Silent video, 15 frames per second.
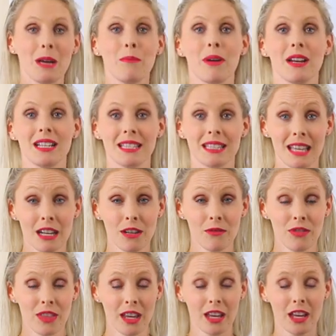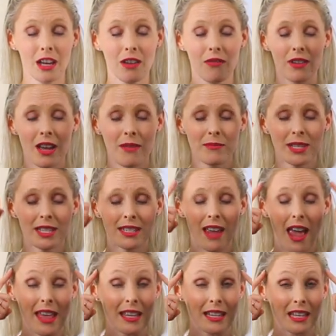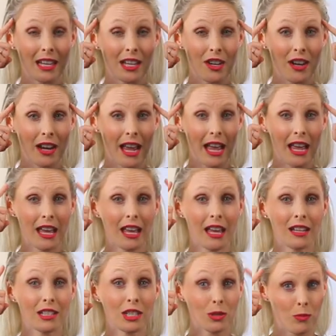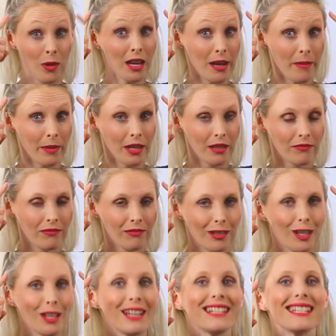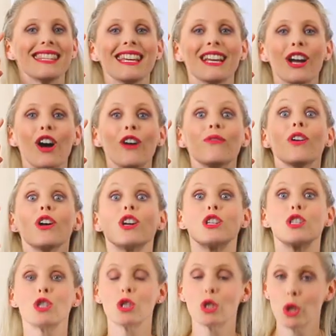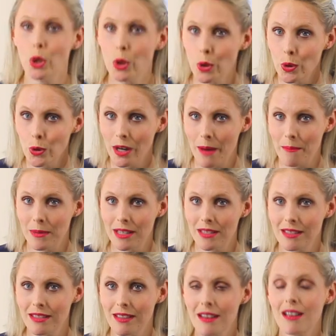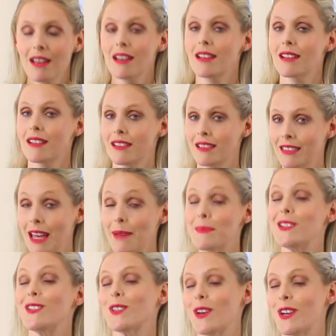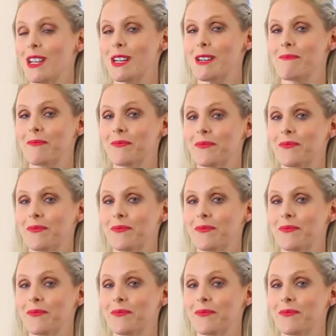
but instead of thinking of a number silently in your head, just one number, you need to think of two numbers. Let me show you.